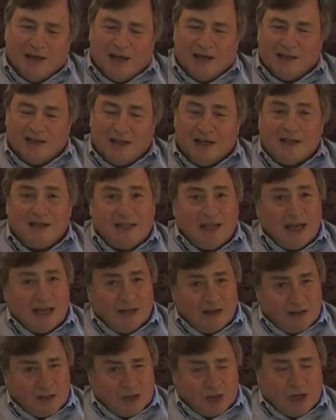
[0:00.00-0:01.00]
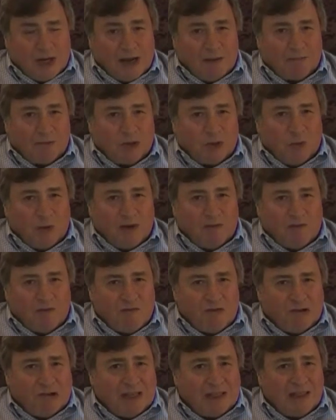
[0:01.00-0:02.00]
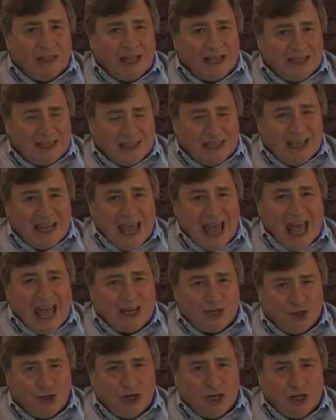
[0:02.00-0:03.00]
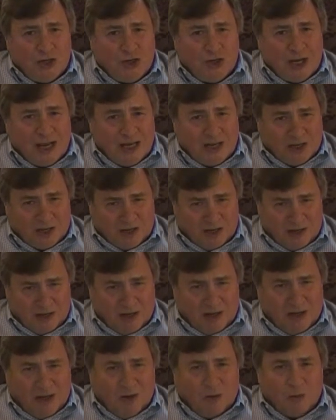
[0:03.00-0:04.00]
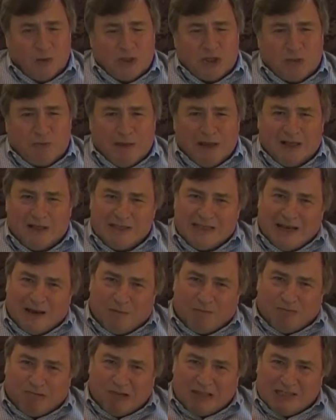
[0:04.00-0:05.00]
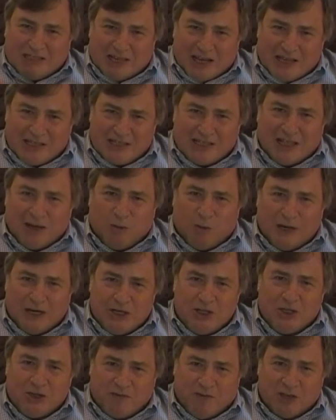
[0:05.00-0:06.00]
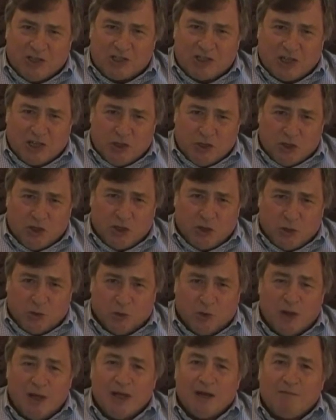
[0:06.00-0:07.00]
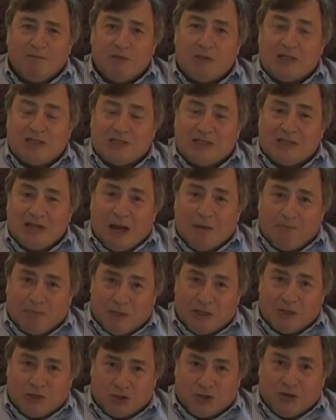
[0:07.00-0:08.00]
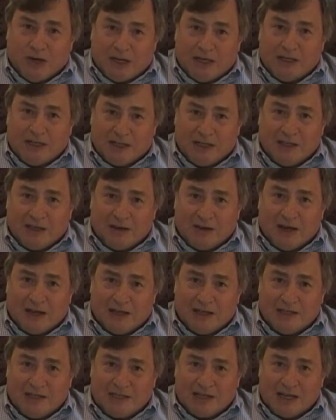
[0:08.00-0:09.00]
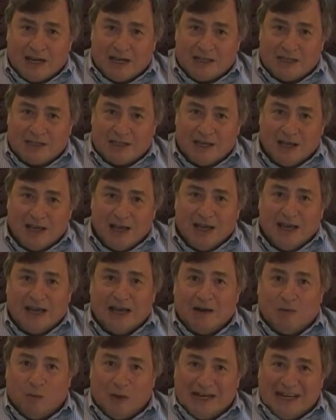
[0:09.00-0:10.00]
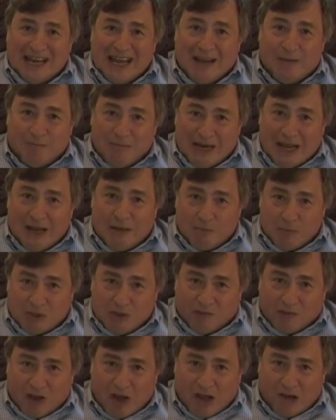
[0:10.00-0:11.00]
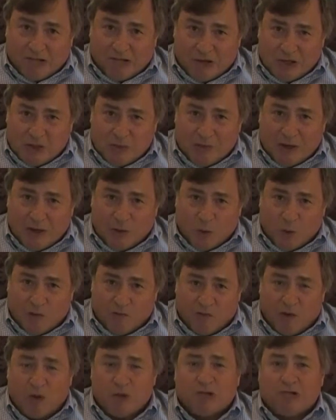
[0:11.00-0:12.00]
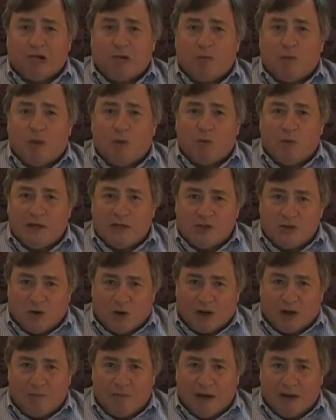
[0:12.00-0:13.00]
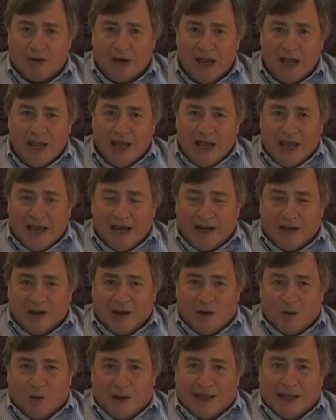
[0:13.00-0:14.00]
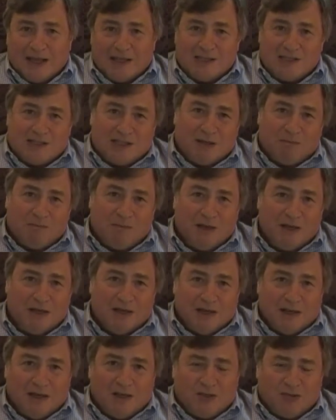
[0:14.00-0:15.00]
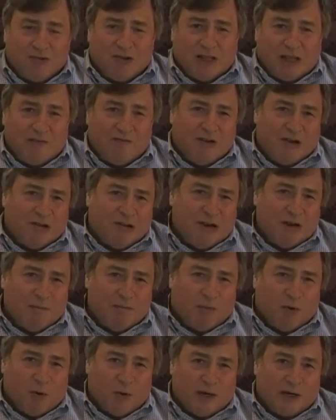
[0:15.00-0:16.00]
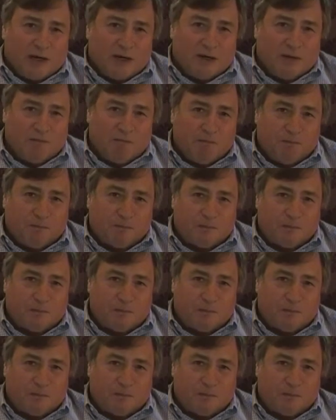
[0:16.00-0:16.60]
And then at the end of the chapter, we have a very lengthy action agenda which spells out precisely what each of us can do to stop this trend in the United States. And we name names of congressmen who are vulnerable. We talk about how to go against them. It's really very important.